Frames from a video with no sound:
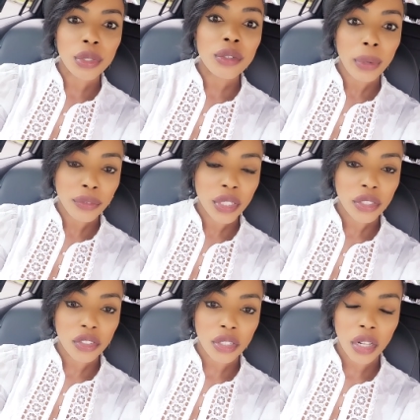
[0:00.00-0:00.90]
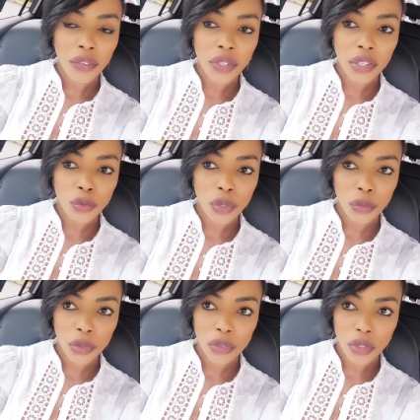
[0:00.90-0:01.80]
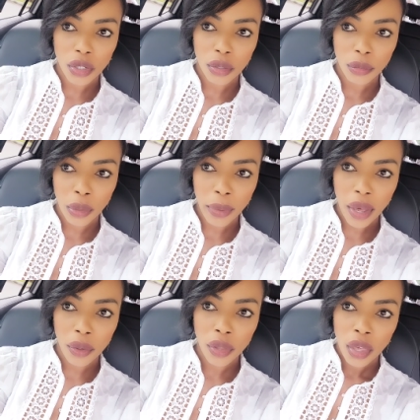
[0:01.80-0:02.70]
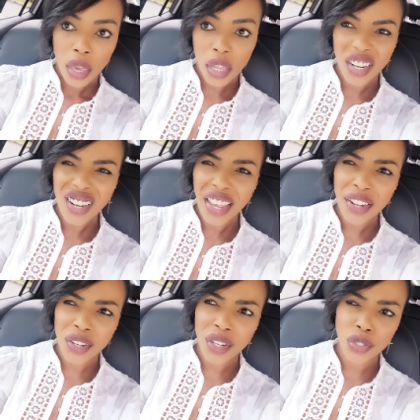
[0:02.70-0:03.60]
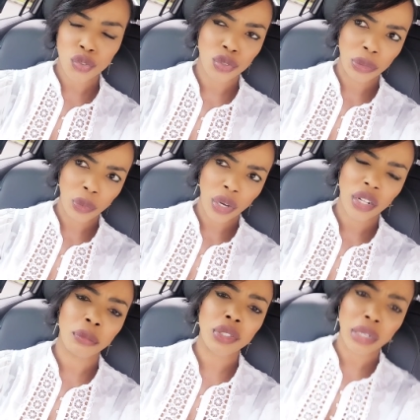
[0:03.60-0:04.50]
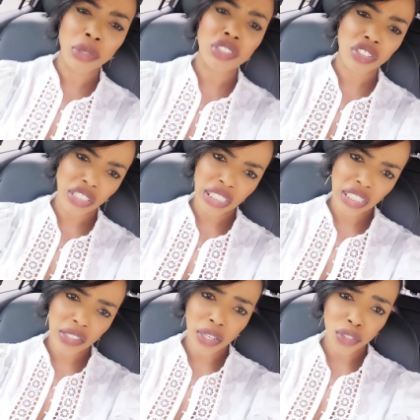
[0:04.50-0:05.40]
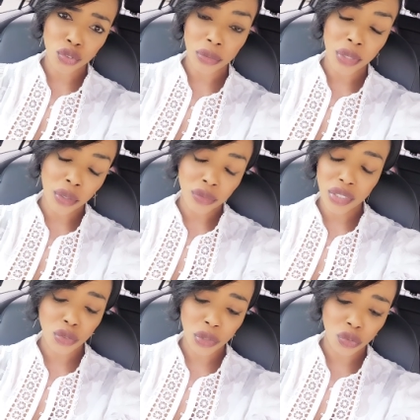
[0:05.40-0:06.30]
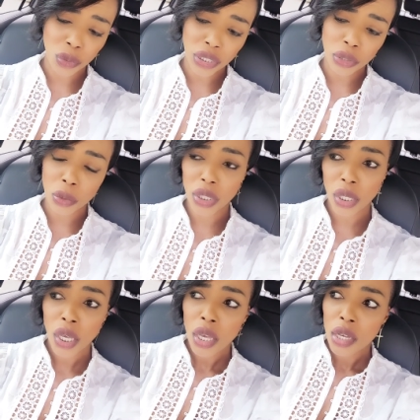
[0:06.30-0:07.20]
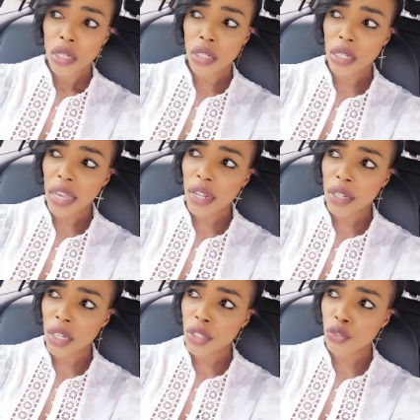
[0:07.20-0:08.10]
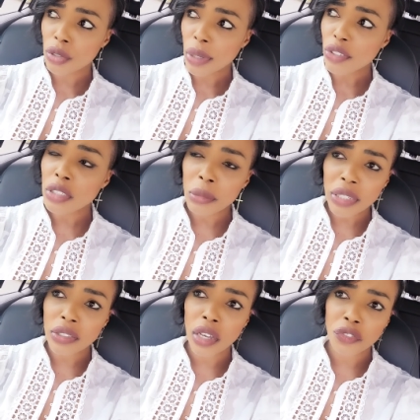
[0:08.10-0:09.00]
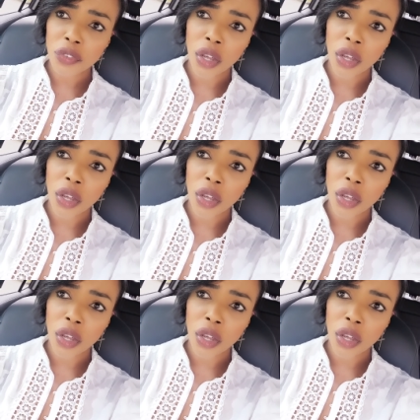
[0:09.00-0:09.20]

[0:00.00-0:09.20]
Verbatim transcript: Read Revelation eleven. That's what it was um, about. And then I had another dream, right? Let me let me just say this other dream, and I'm, um, this one's really quick. And I had another dream. I see myself.